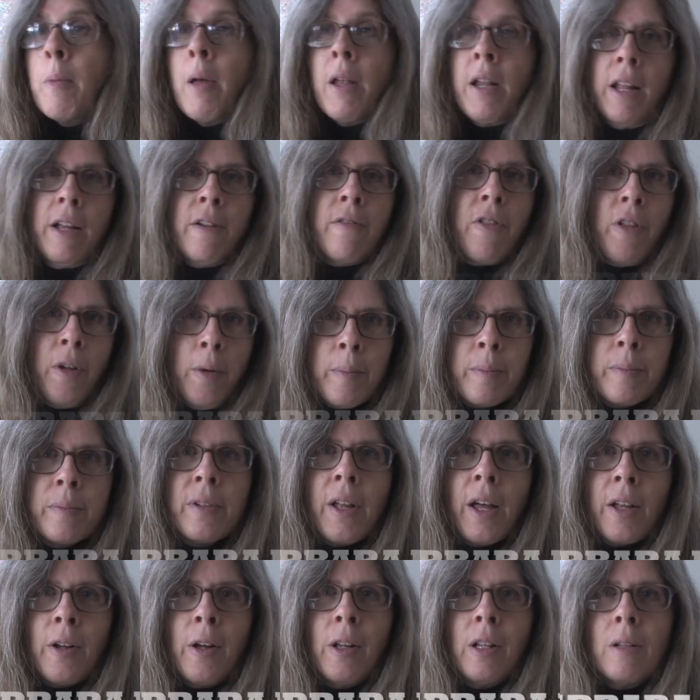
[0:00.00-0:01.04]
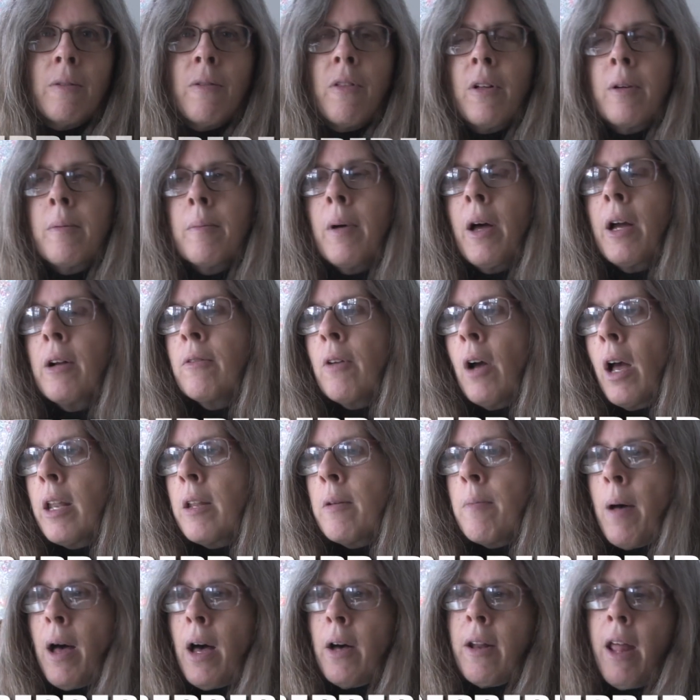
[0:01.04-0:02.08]
many of them, not all of them. I write
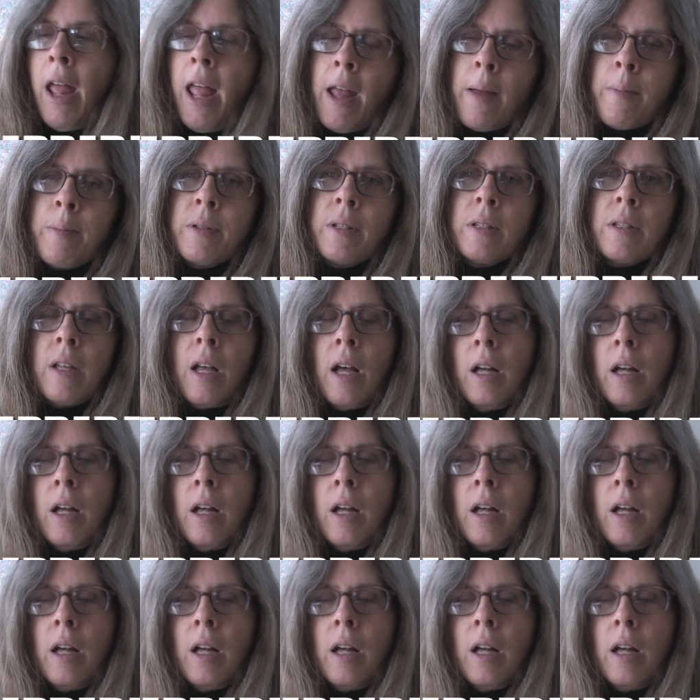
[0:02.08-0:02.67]
about apes,